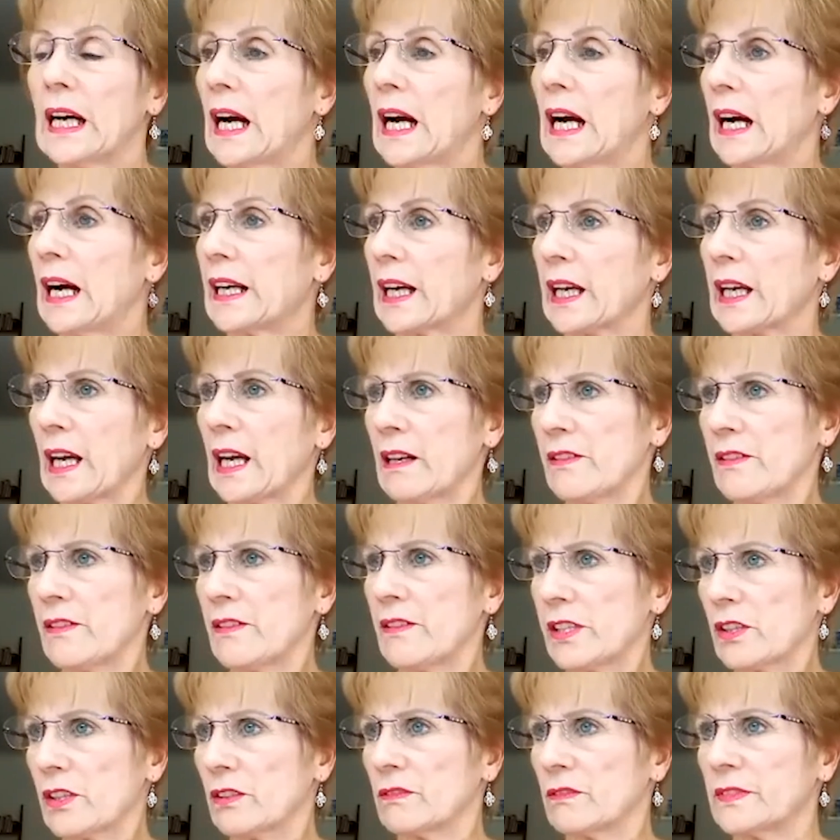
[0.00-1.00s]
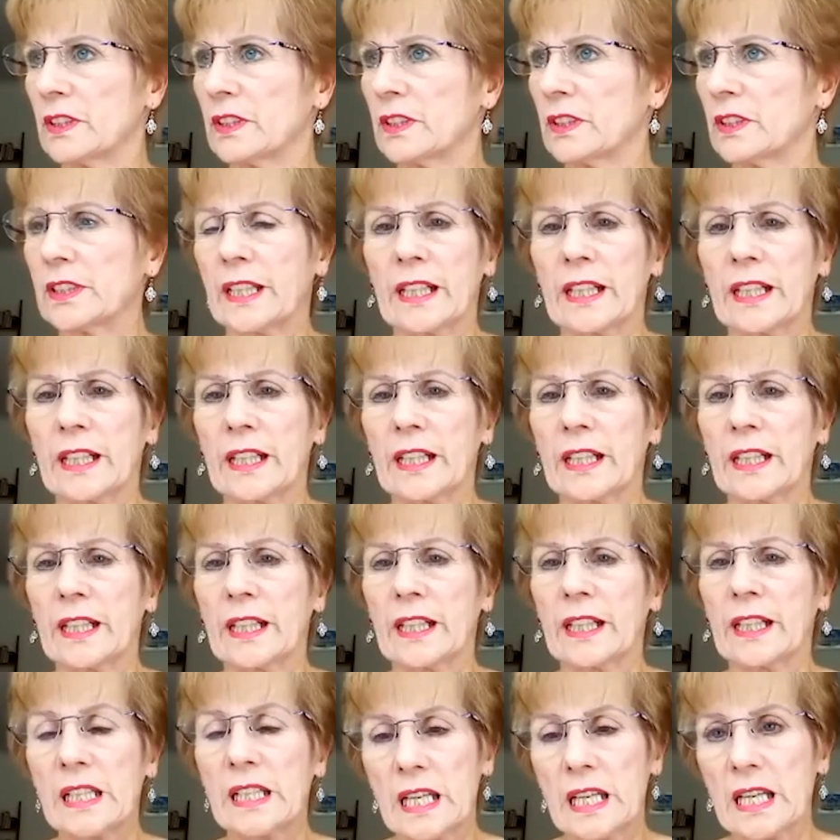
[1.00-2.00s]
And I carried on running over
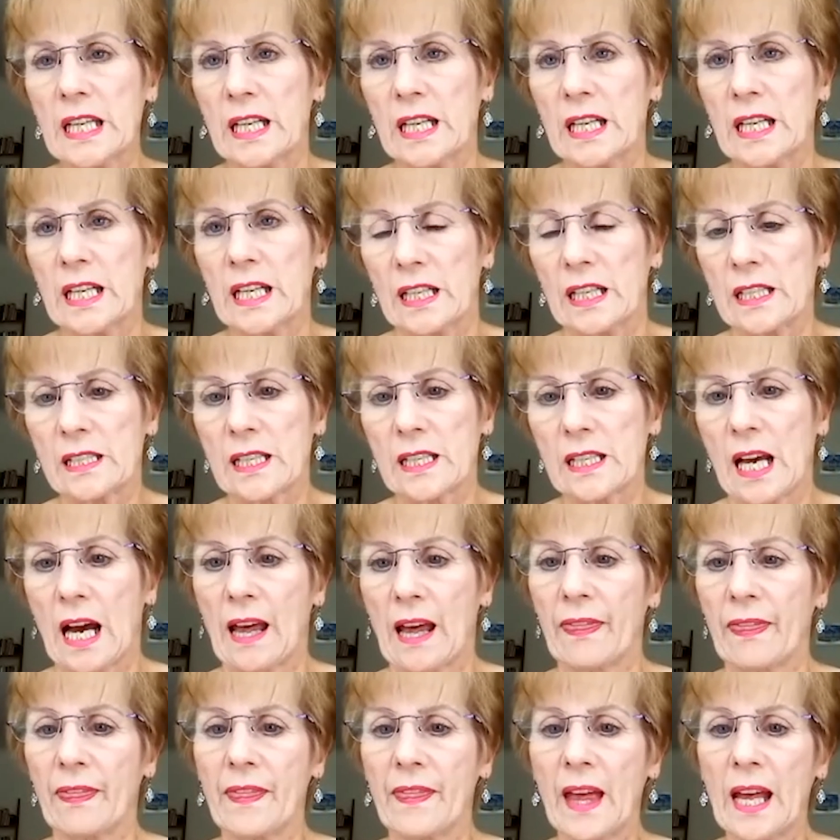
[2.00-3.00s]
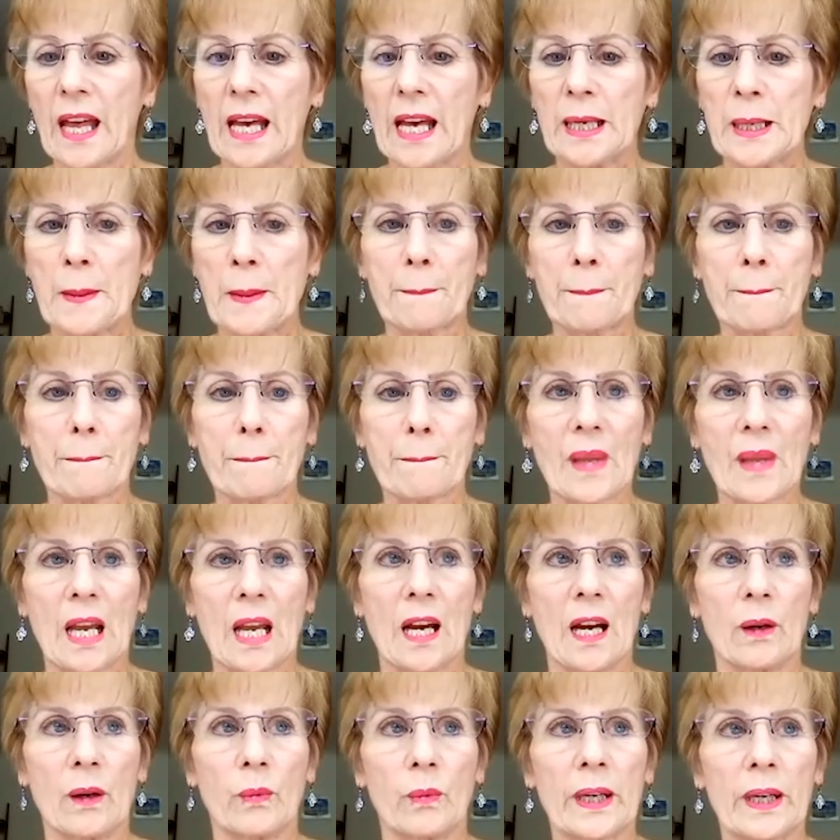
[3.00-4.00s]
the years. And then
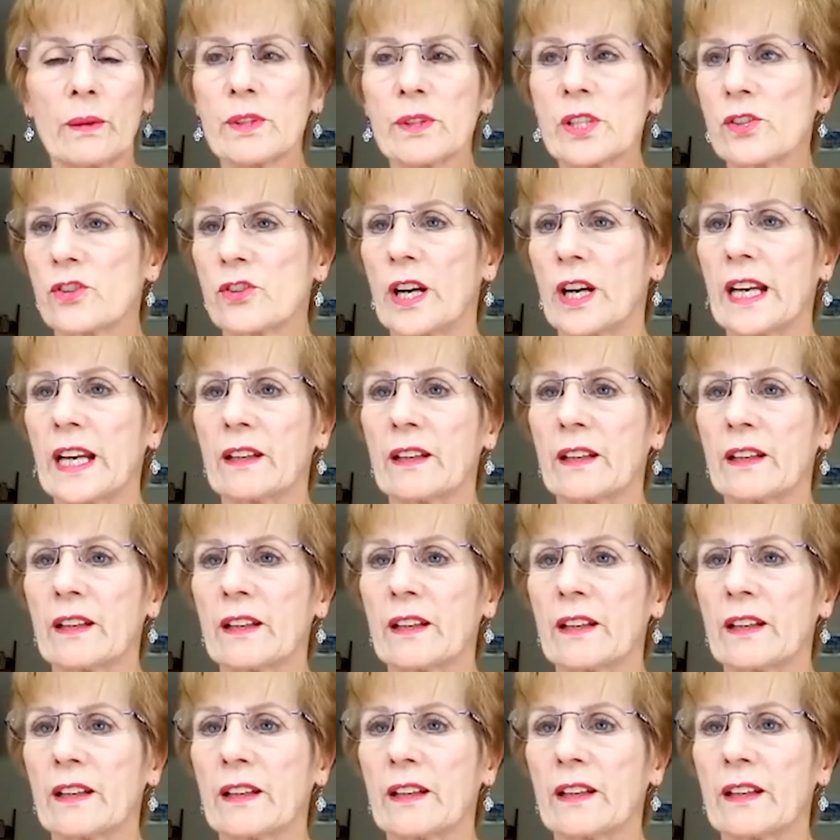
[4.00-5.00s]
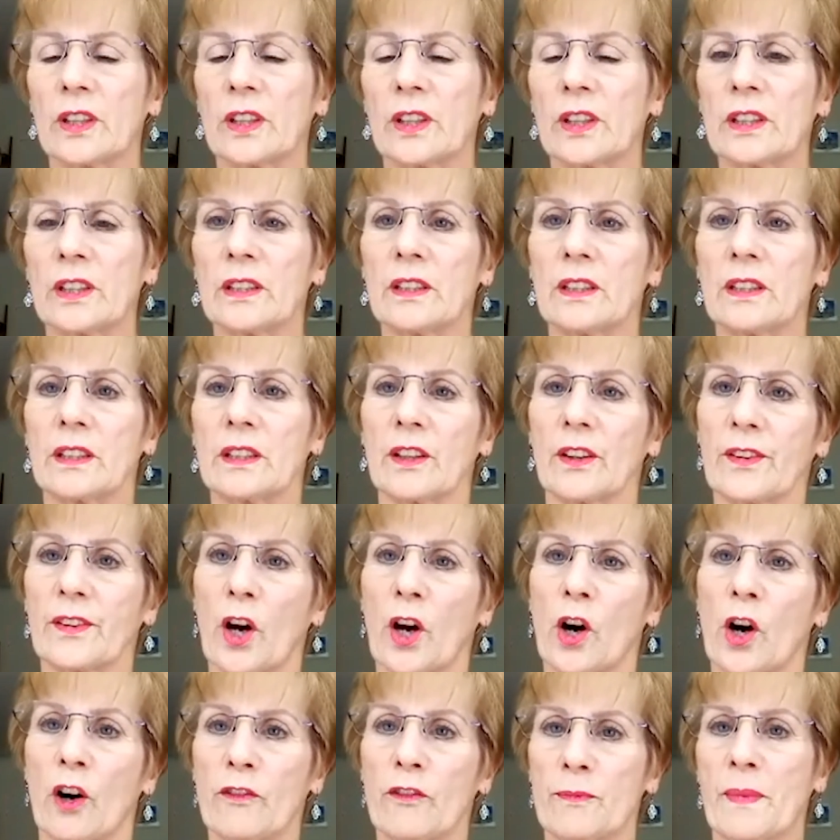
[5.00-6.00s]
when I was training for another
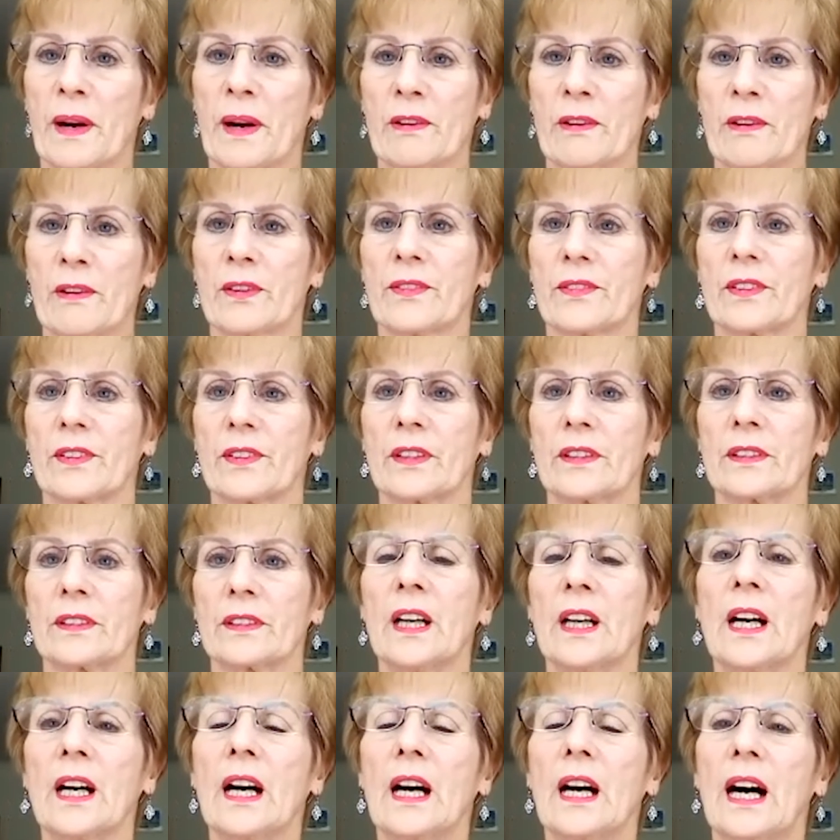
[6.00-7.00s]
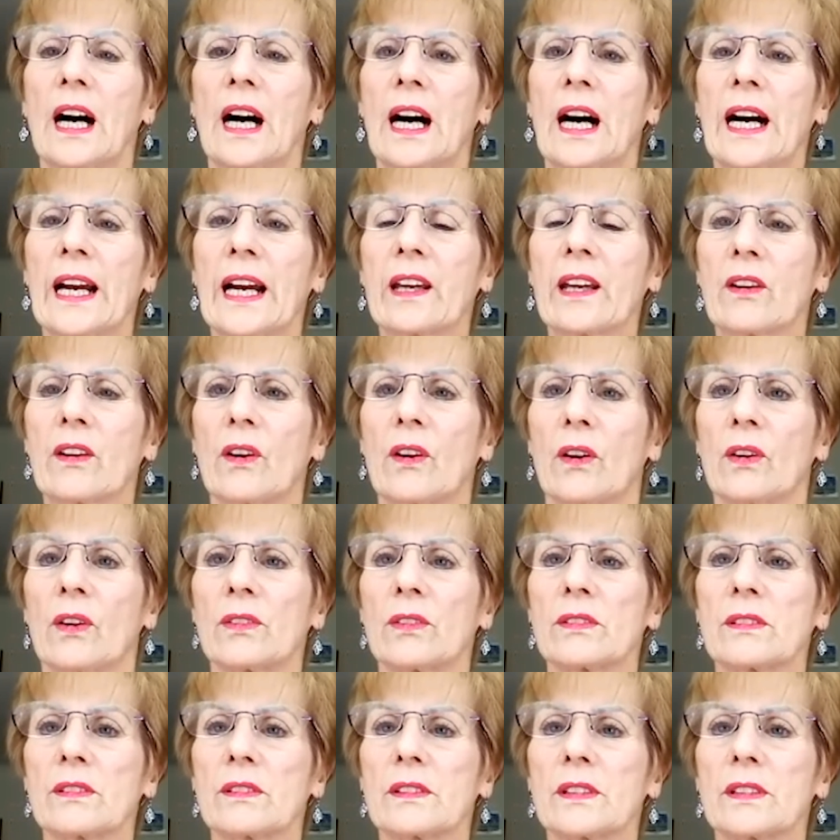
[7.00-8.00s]
half marathon, I got
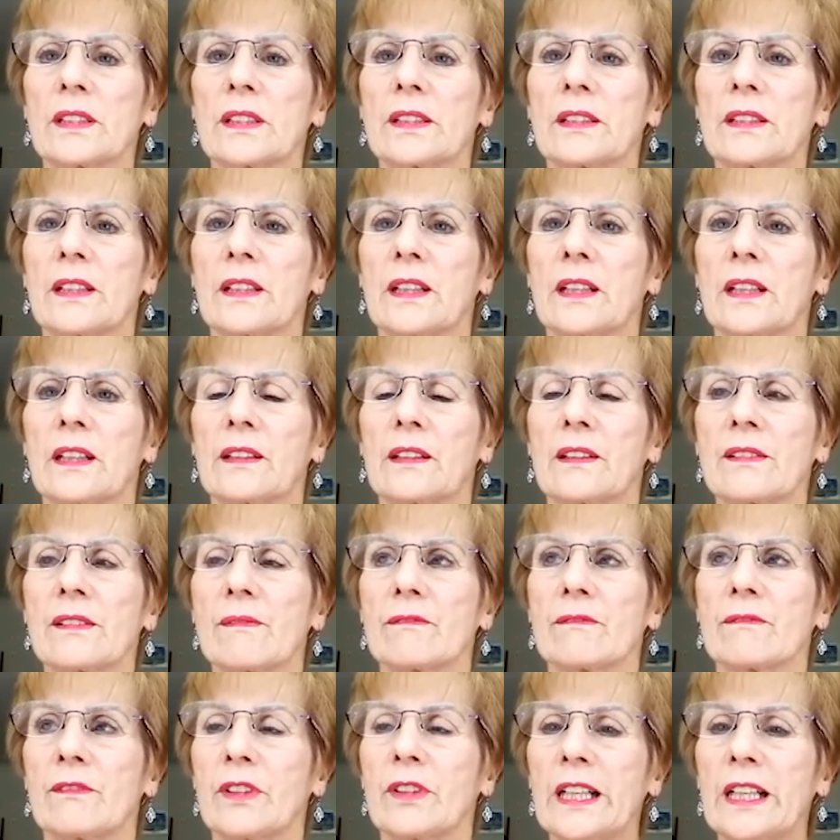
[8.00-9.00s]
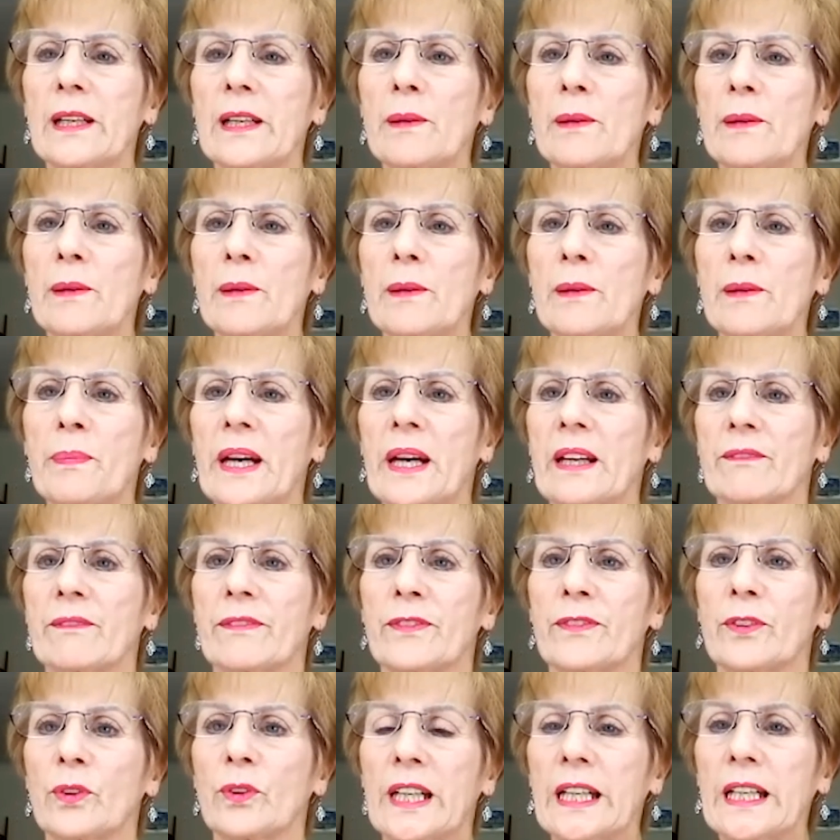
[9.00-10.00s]
really painful
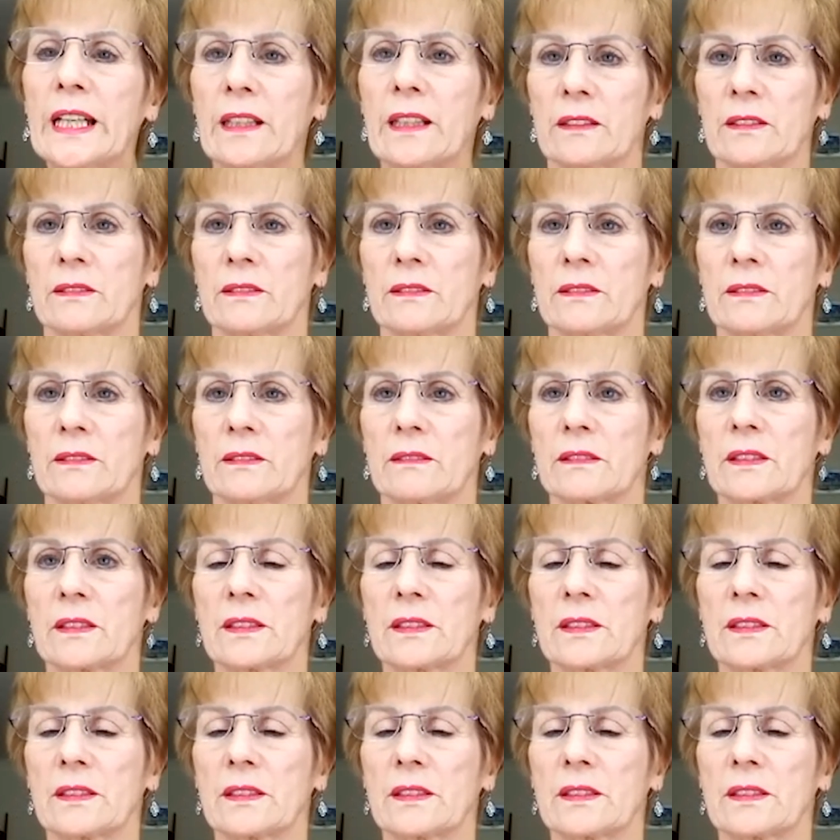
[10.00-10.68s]
heels.